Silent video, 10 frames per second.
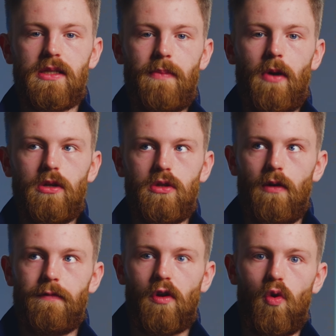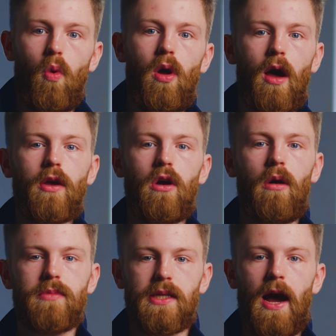is the amount of goal
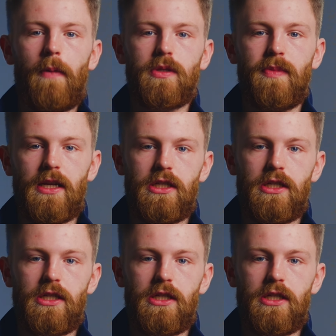outcomes it helps me